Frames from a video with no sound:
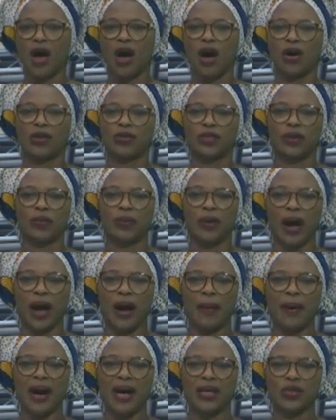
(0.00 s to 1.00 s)
Honorable
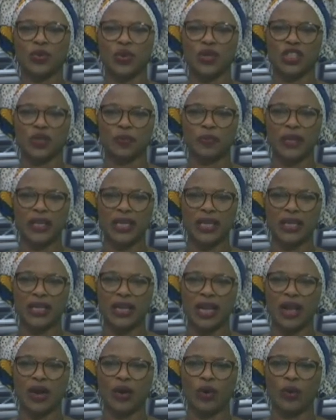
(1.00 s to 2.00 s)
Abbas was speaking
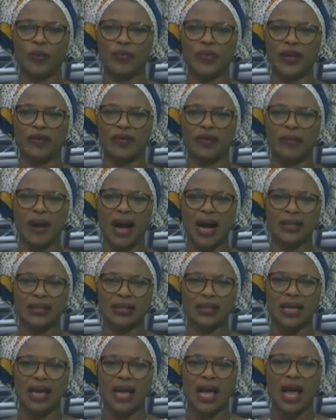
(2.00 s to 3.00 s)
in opening
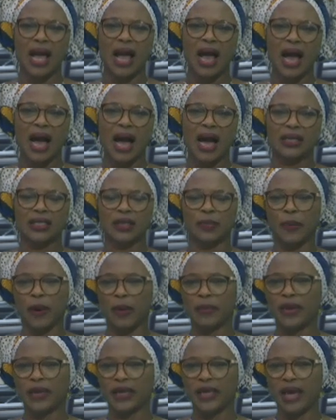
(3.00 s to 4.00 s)
remarks at a
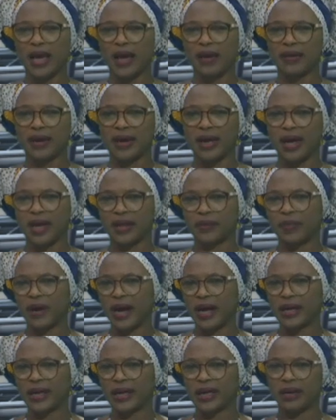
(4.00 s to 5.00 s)
public hearing held
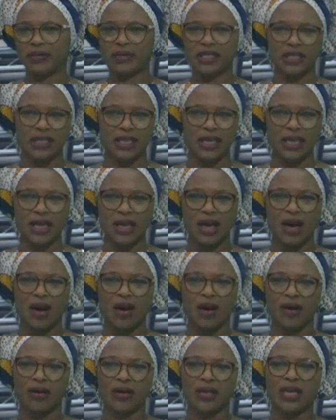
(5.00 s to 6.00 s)
by the Committee
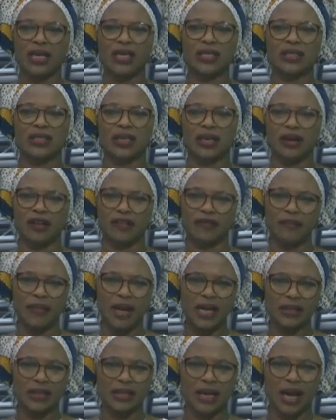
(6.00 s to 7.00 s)
on
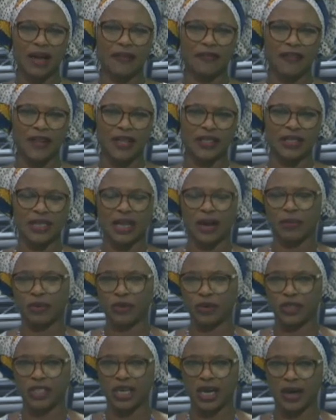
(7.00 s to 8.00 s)
Intergovernmental Affairs in
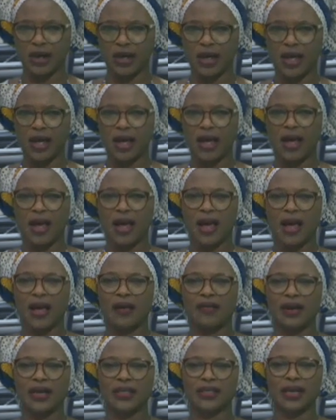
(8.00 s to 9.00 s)
Abuja.
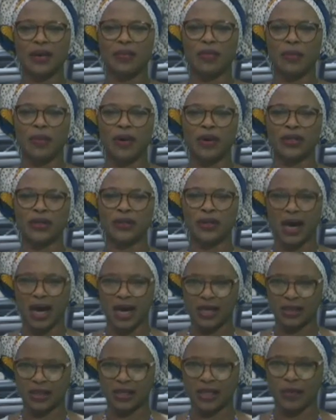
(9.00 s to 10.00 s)
Henrietta Momodu
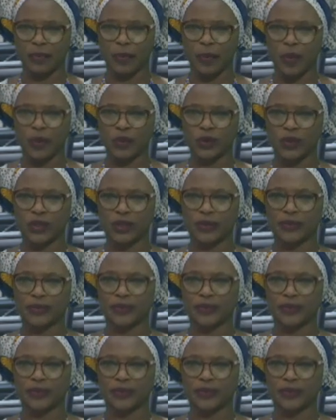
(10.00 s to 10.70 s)
has the report.